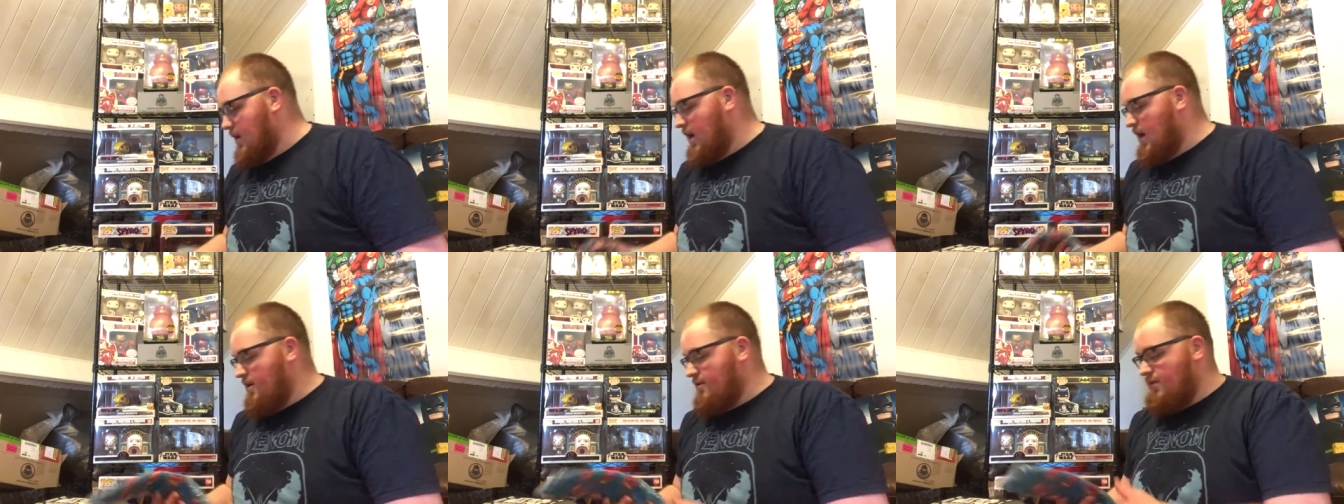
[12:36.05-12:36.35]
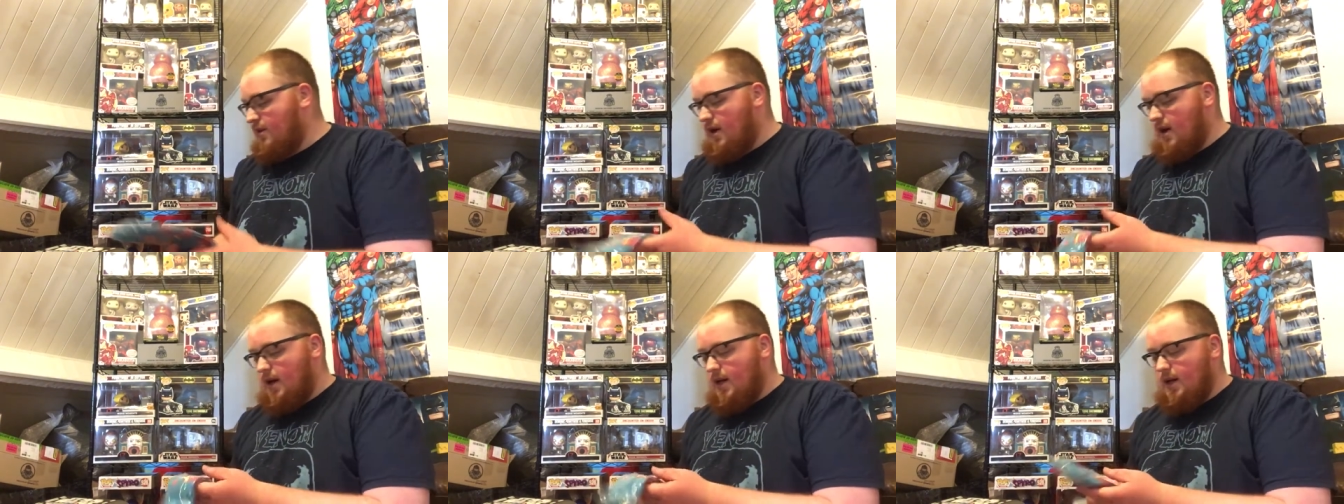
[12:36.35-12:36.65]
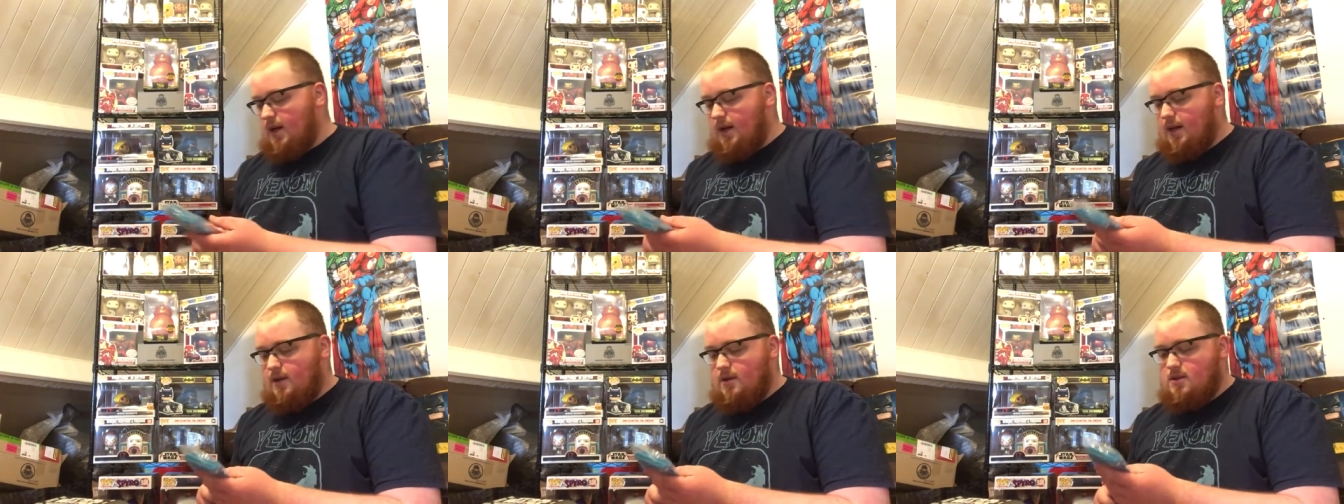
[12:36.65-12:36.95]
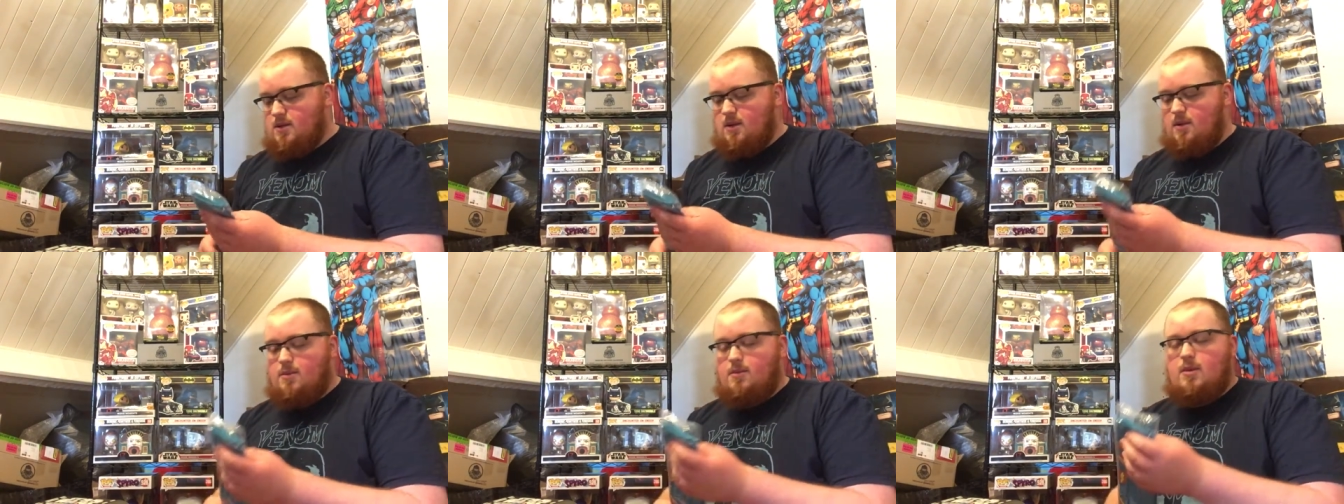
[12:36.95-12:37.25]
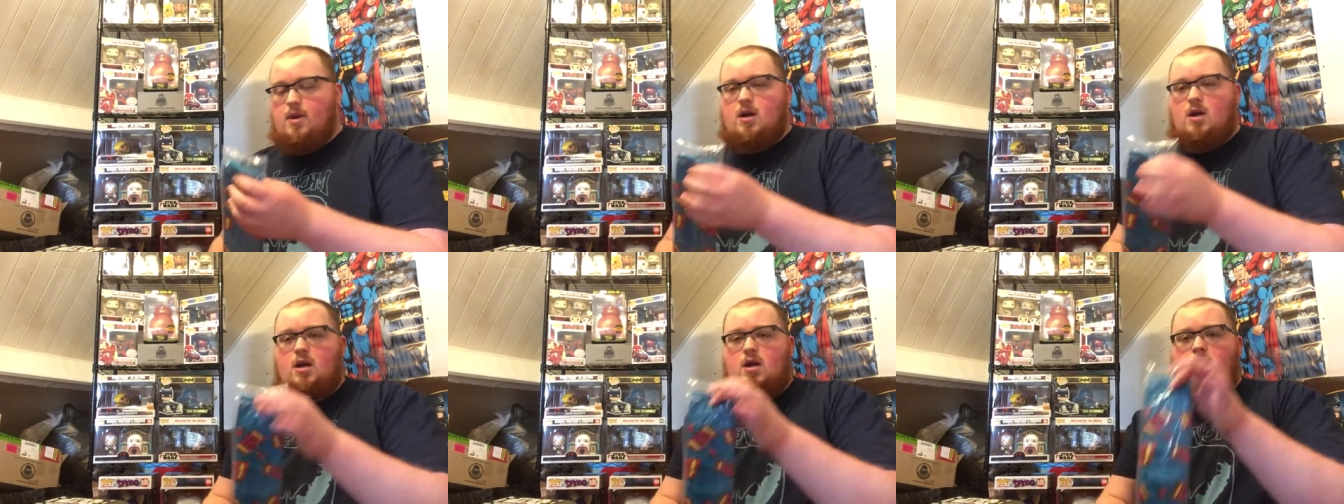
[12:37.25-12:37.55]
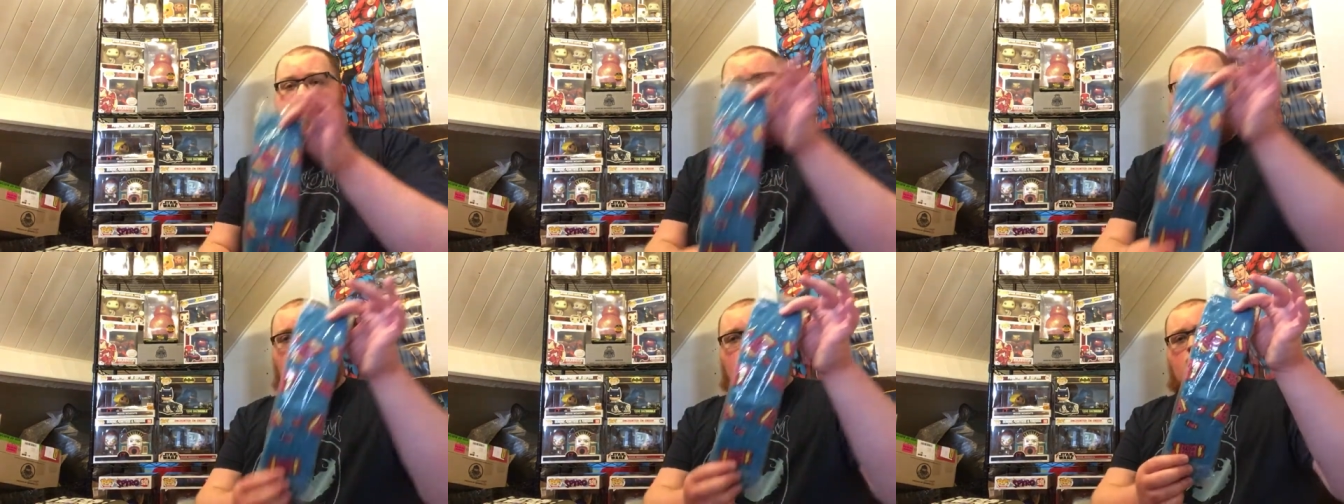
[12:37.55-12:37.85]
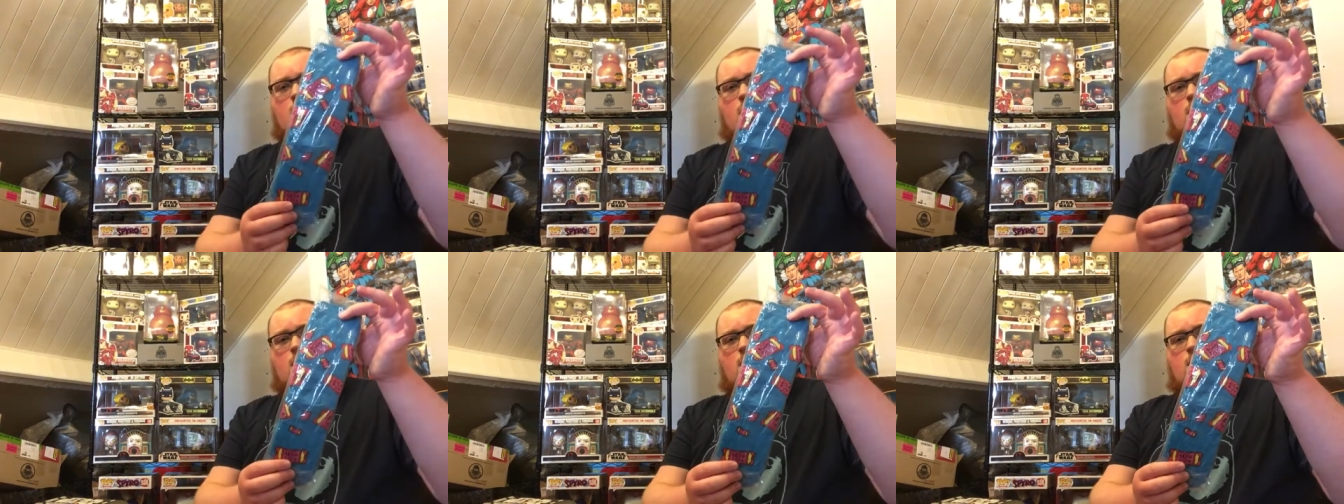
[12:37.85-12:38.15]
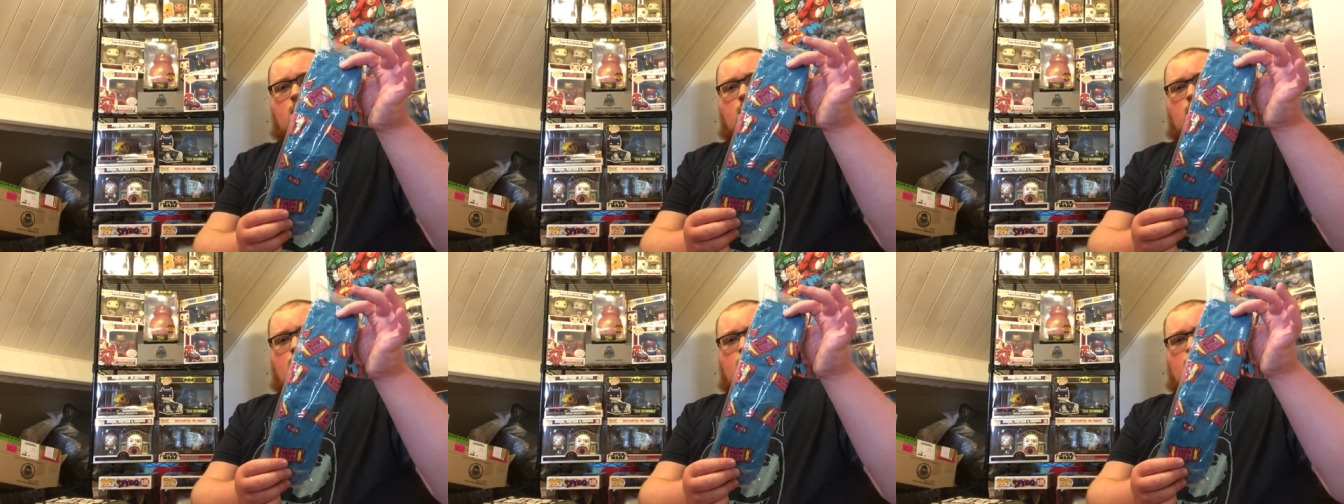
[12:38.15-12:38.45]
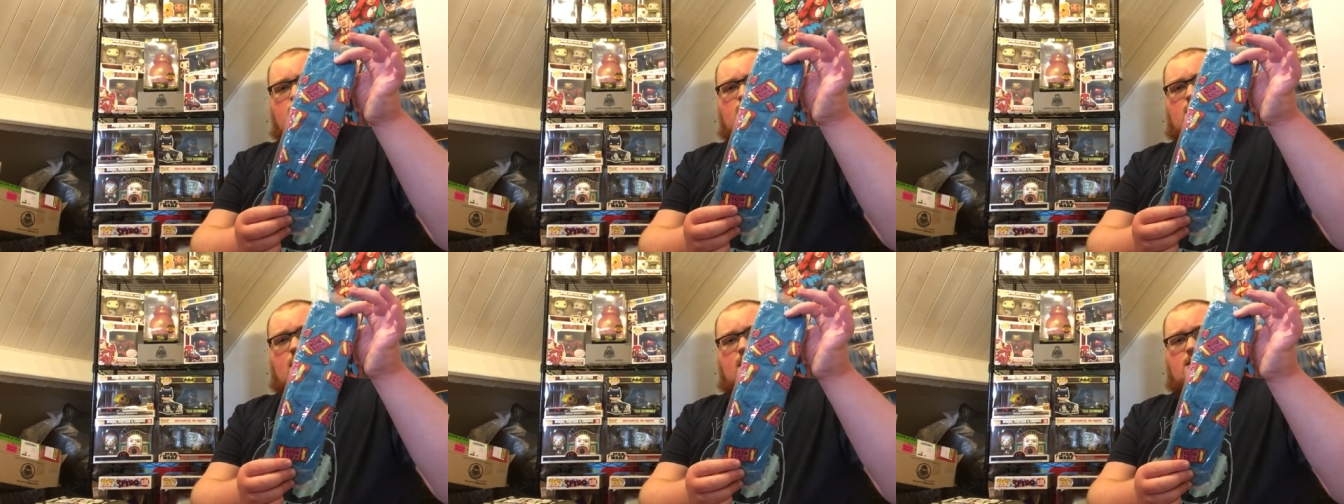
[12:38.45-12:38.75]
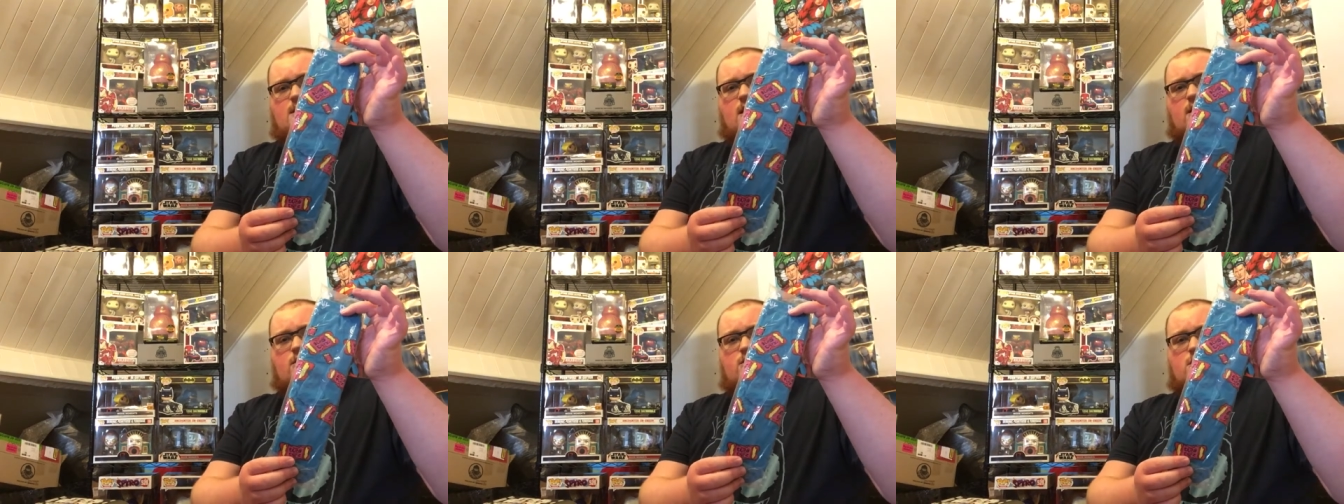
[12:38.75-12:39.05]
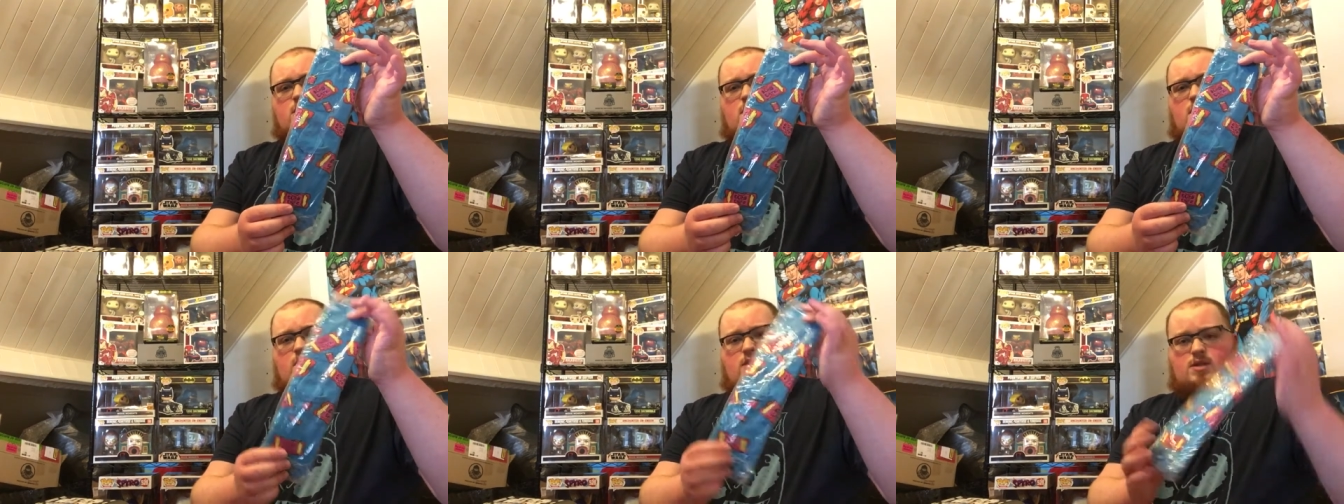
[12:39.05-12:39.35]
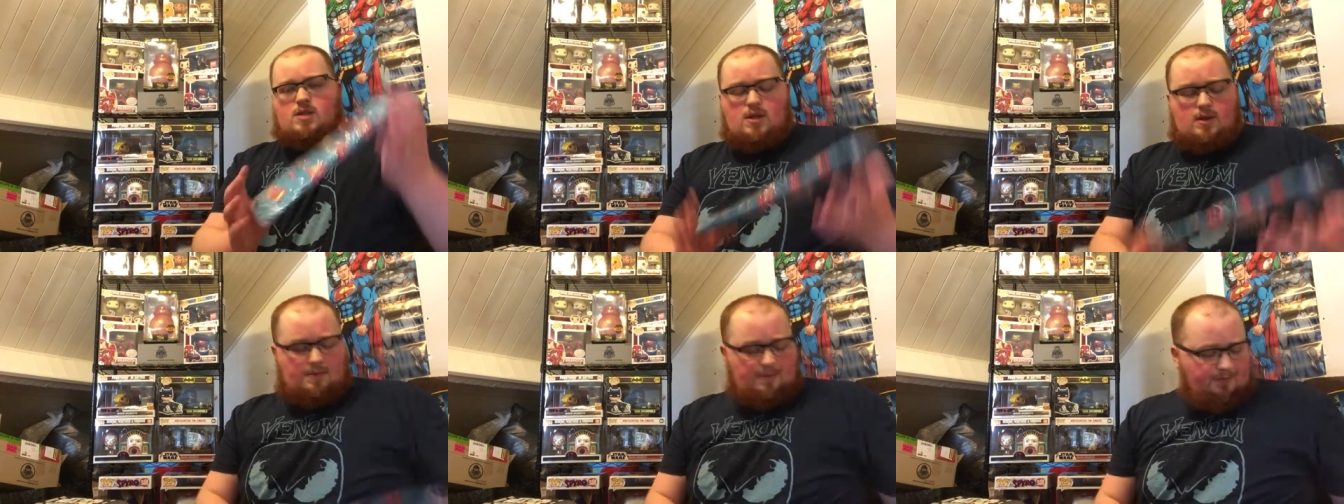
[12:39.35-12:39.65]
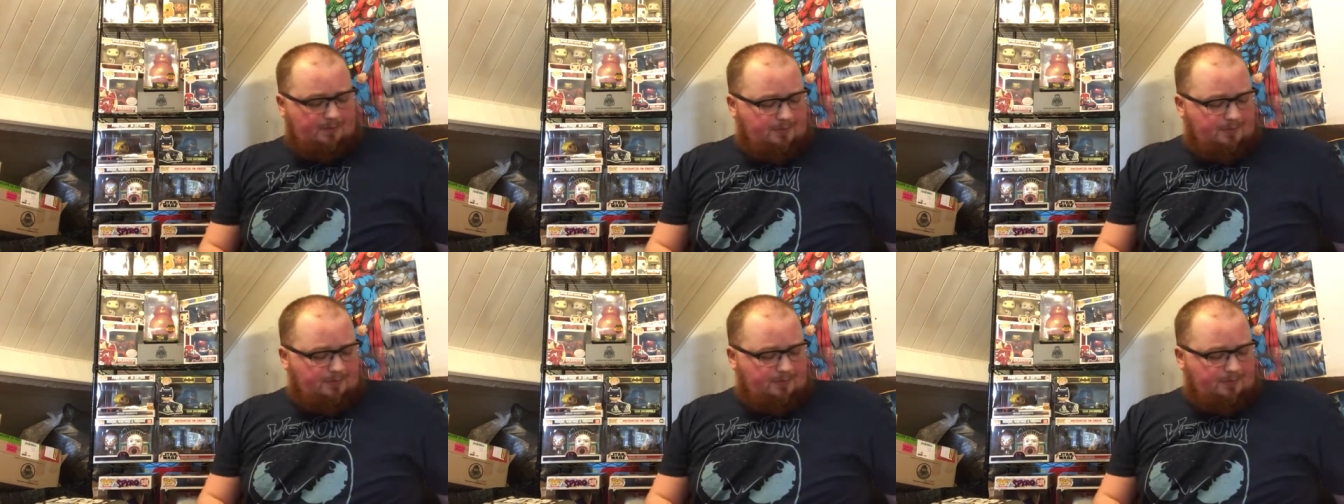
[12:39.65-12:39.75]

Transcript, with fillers: And finally, some sexy little socks.